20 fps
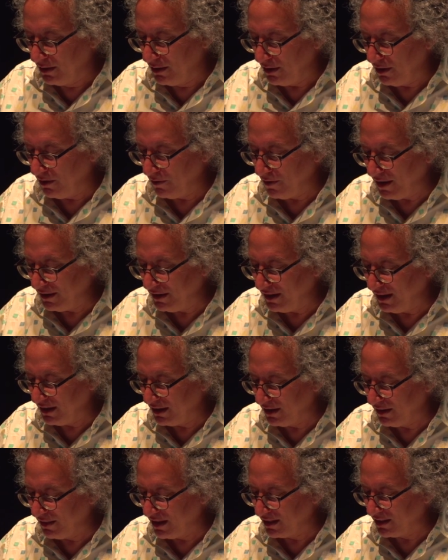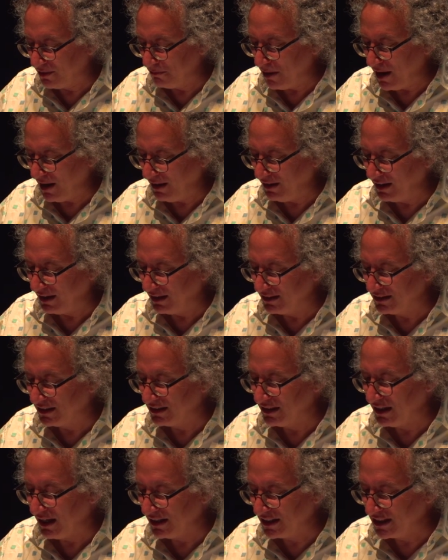her idea that the painting is a
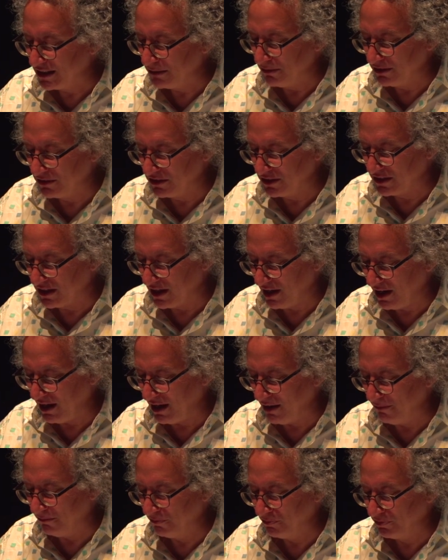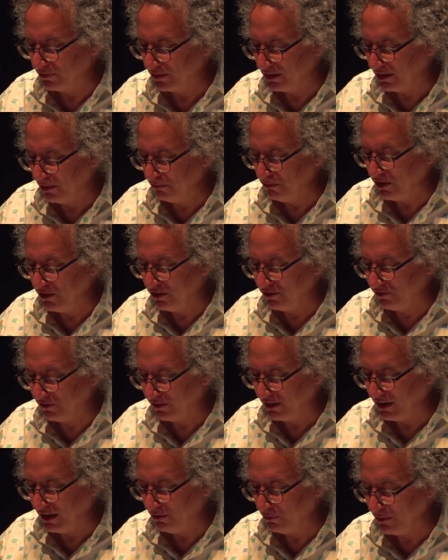testament to time, a
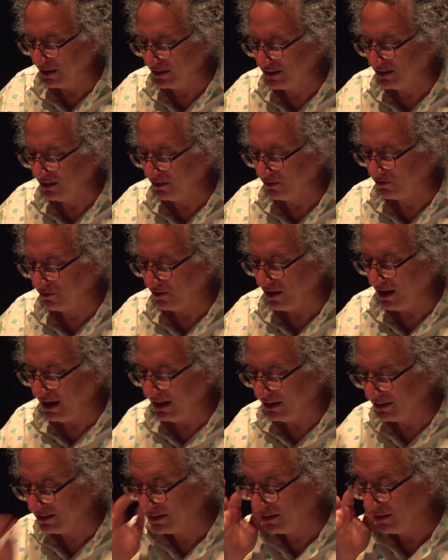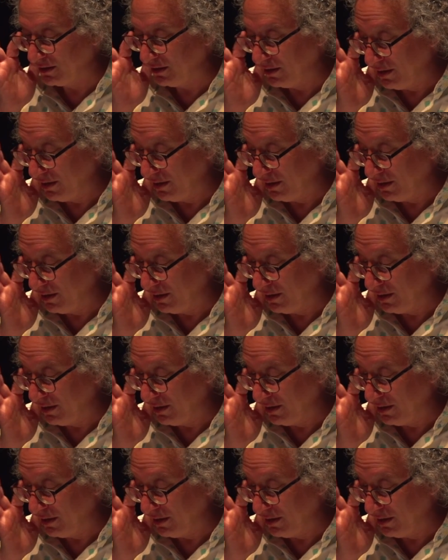beautifully resonant phrase,